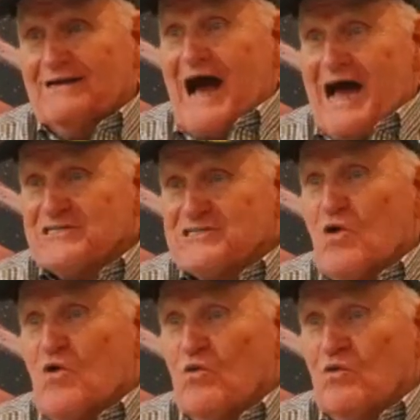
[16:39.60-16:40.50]
I
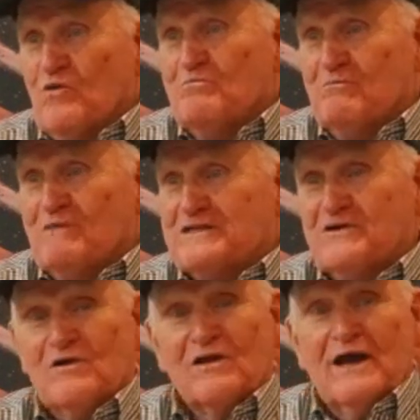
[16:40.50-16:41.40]
sold the
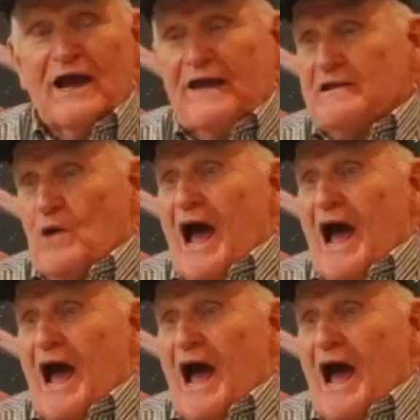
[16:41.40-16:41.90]
material, and